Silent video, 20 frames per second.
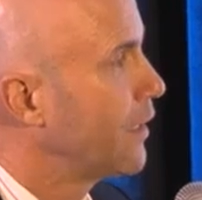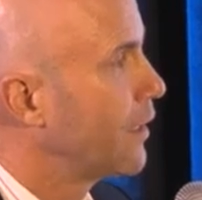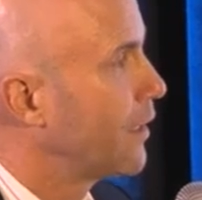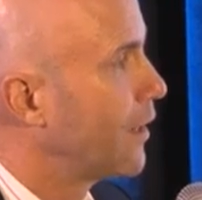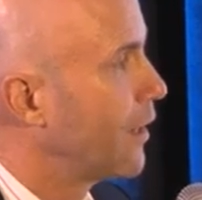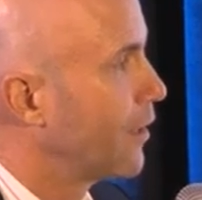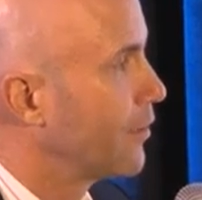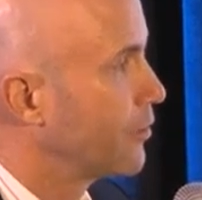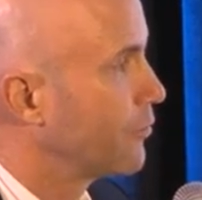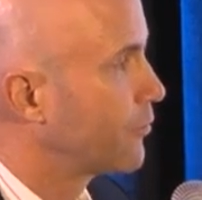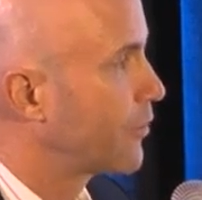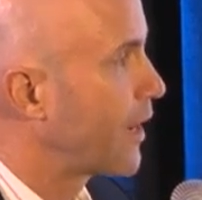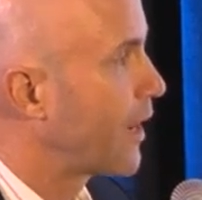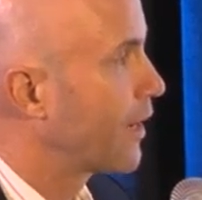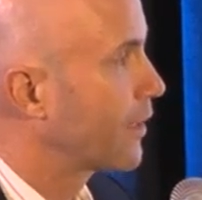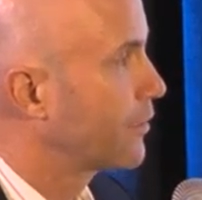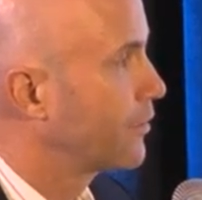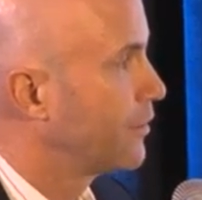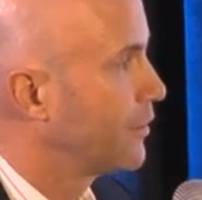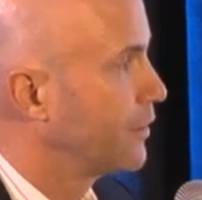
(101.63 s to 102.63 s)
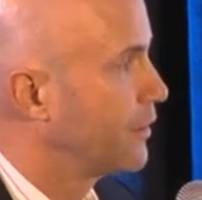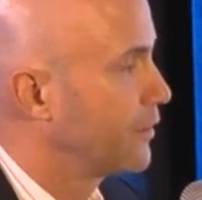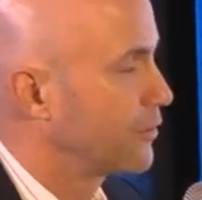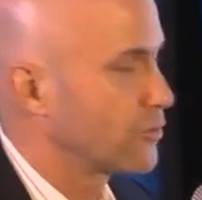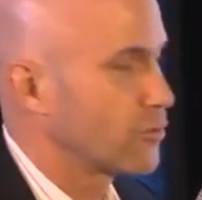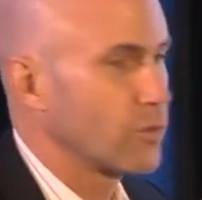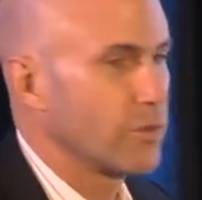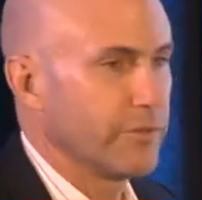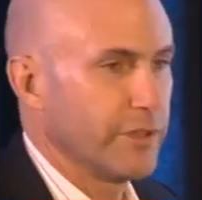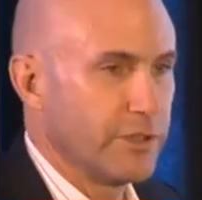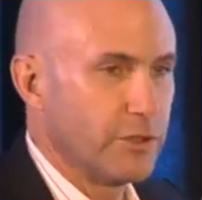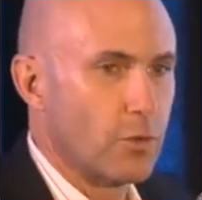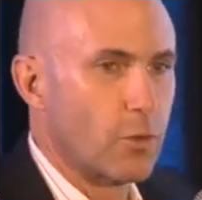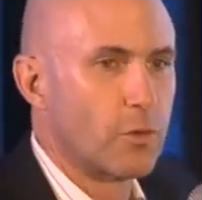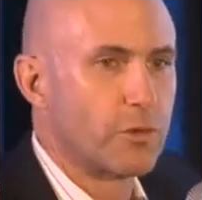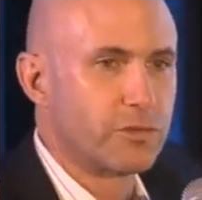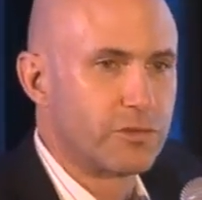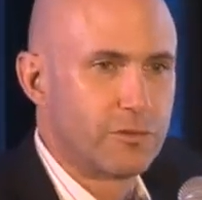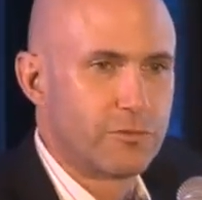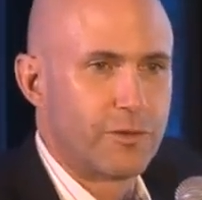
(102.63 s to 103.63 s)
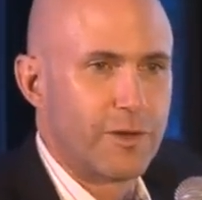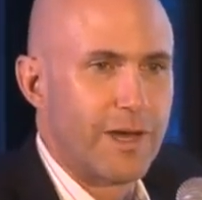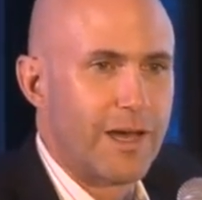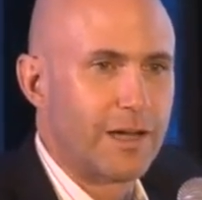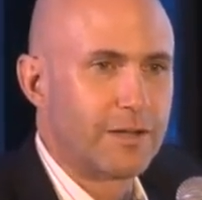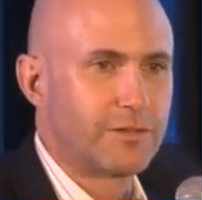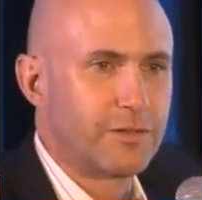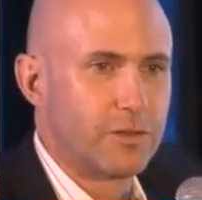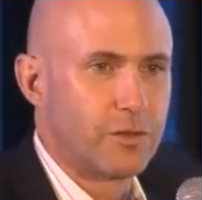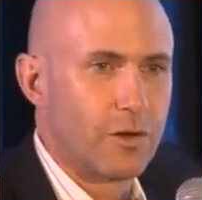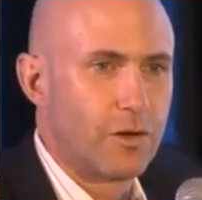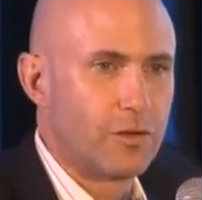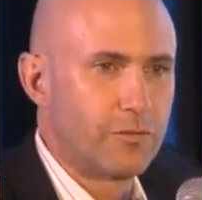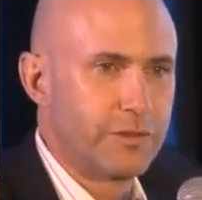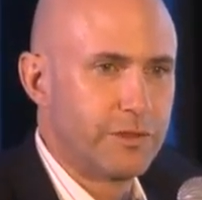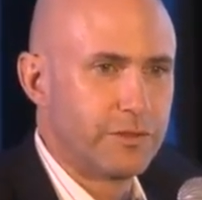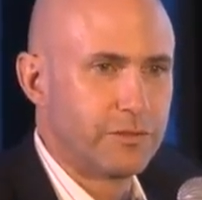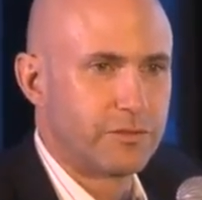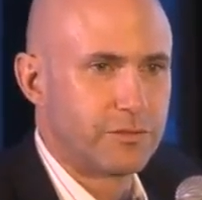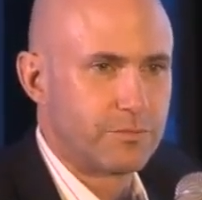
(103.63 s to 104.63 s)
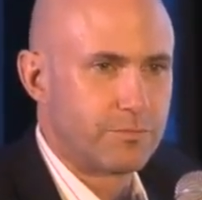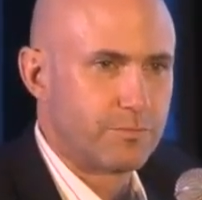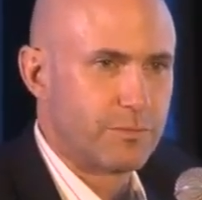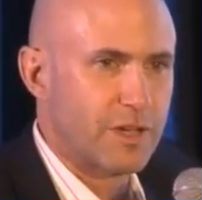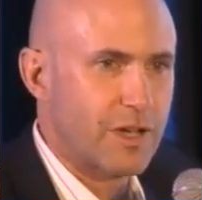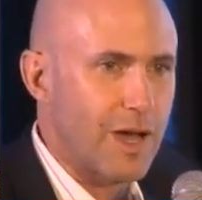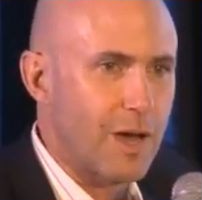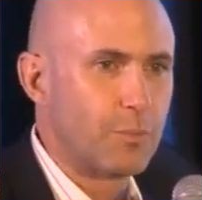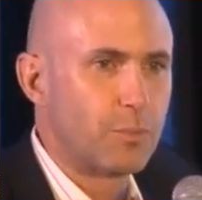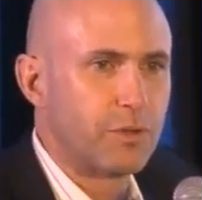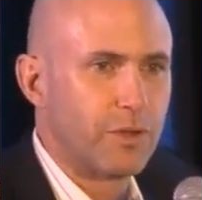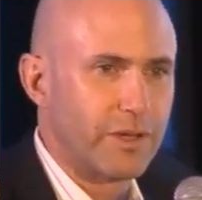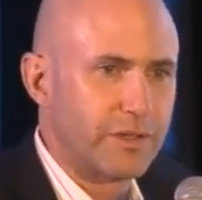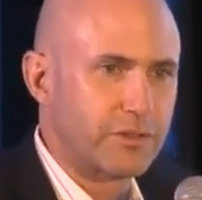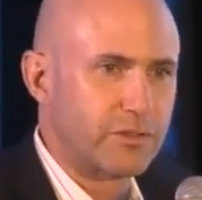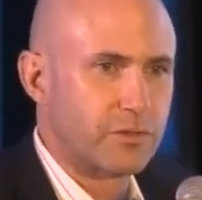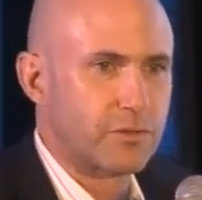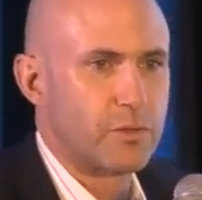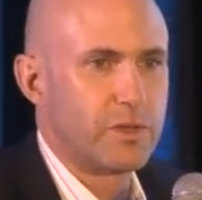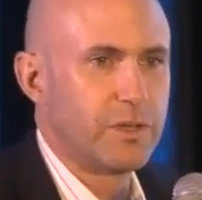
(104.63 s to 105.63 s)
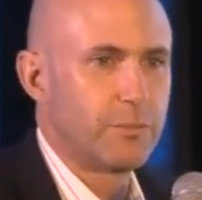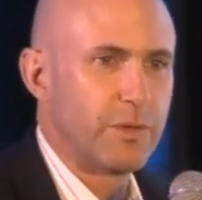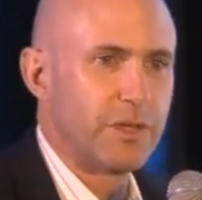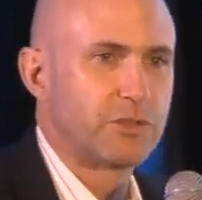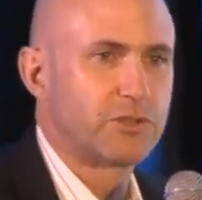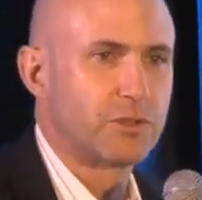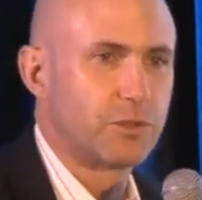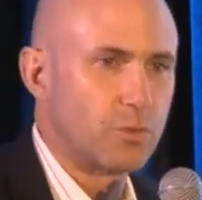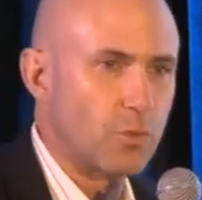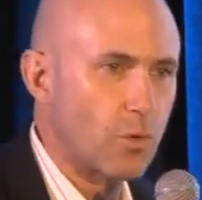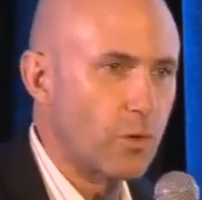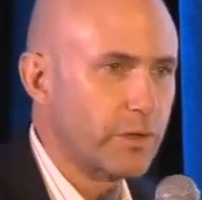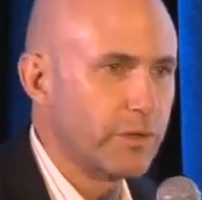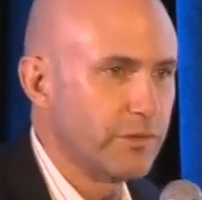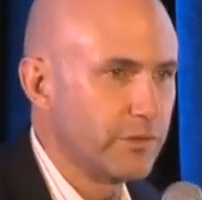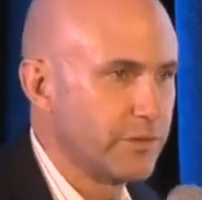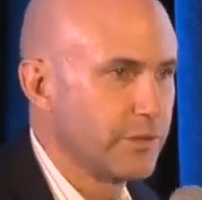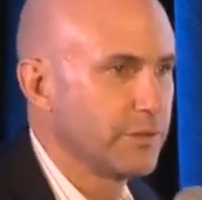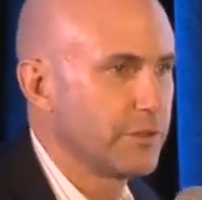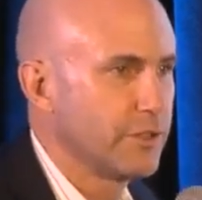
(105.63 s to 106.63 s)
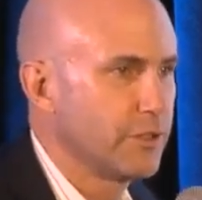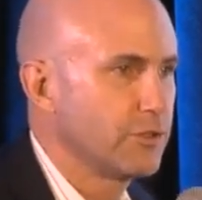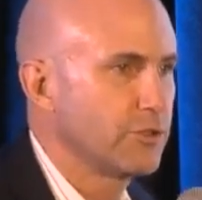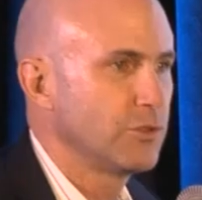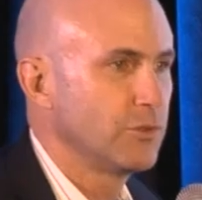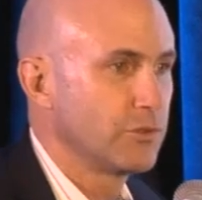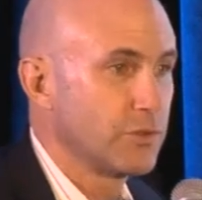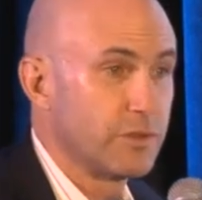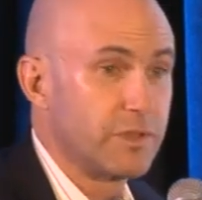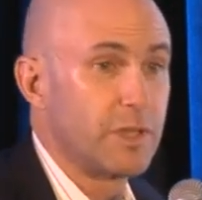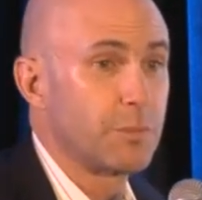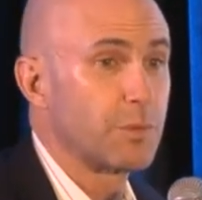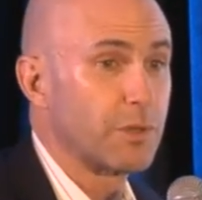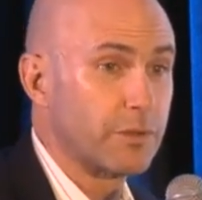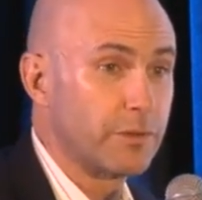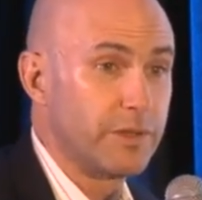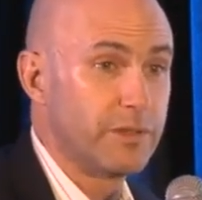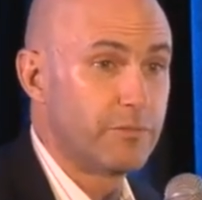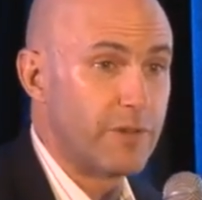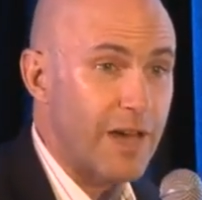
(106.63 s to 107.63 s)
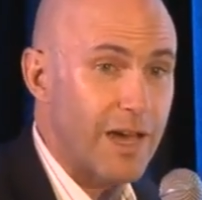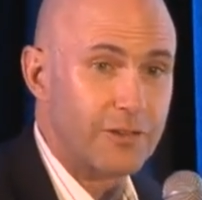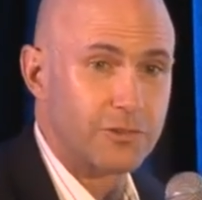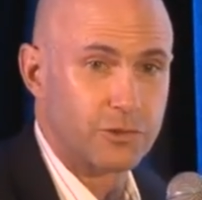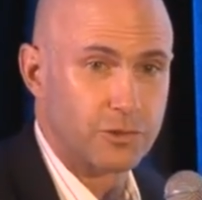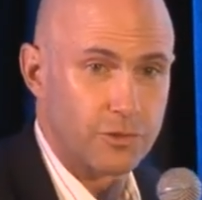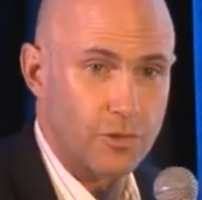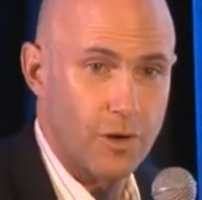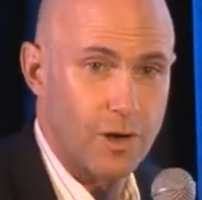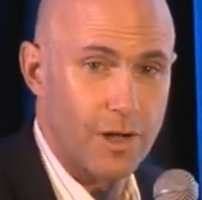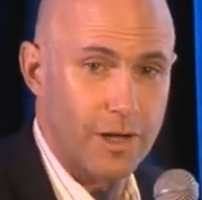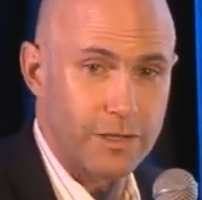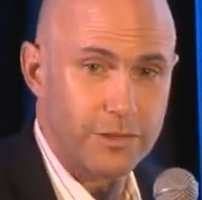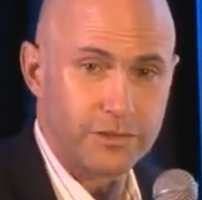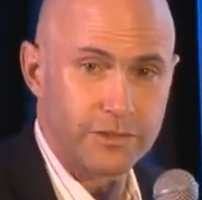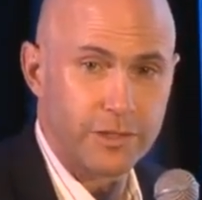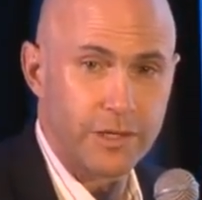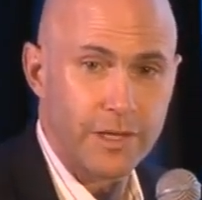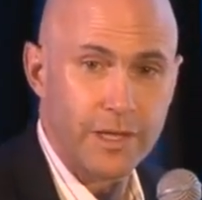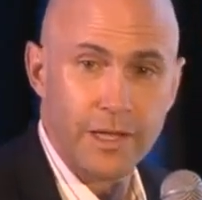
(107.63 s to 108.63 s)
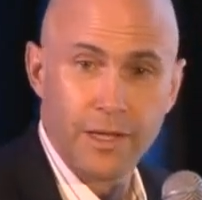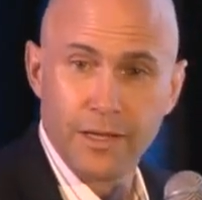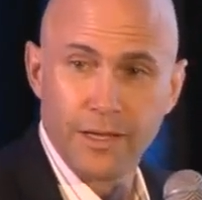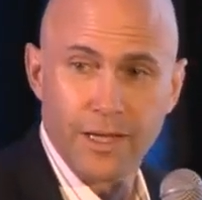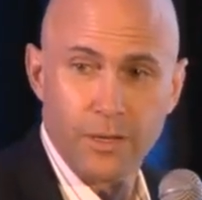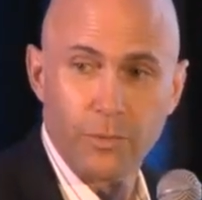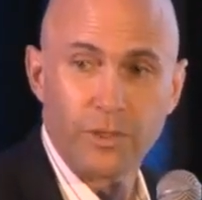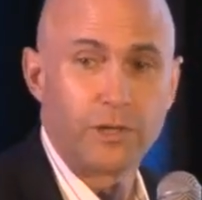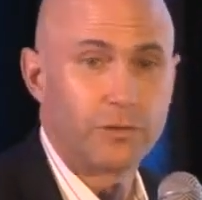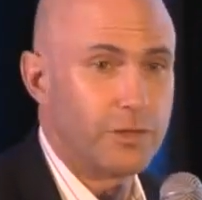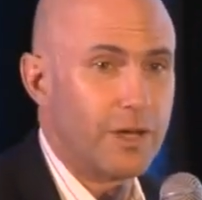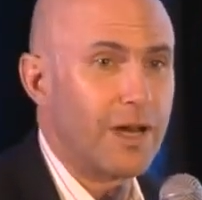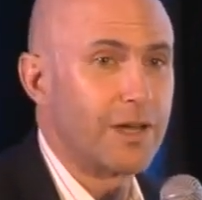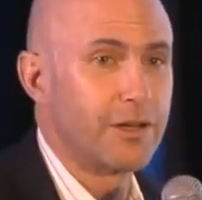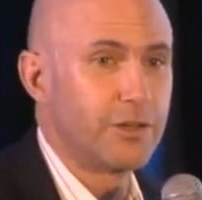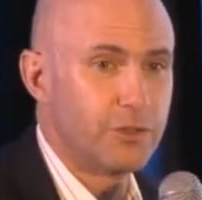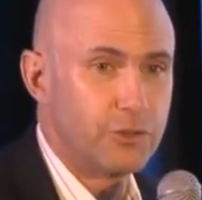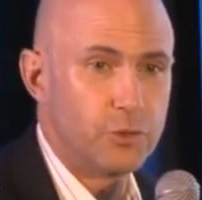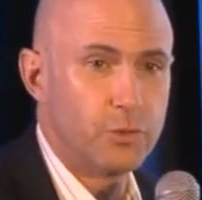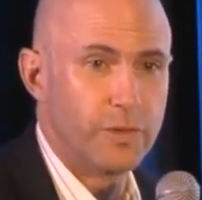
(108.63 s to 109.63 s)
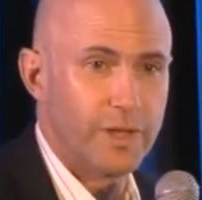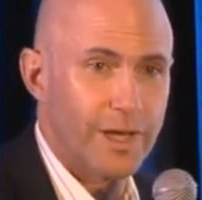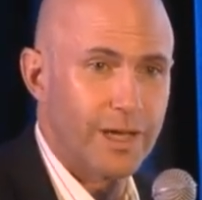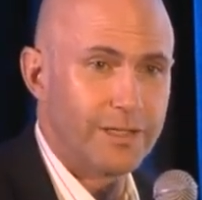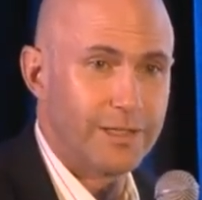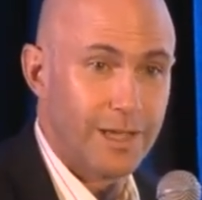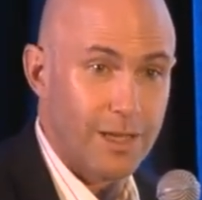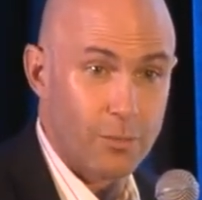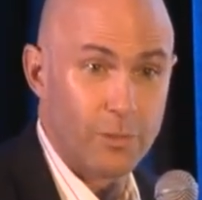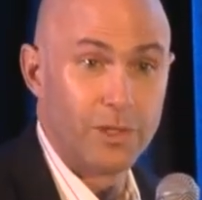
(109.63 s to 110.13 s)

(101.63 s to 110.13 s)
the fact that it sort of ignores the fact that all these complex three-dimensional organs and tissues are typically vascularized, and we don't know how to do that yet.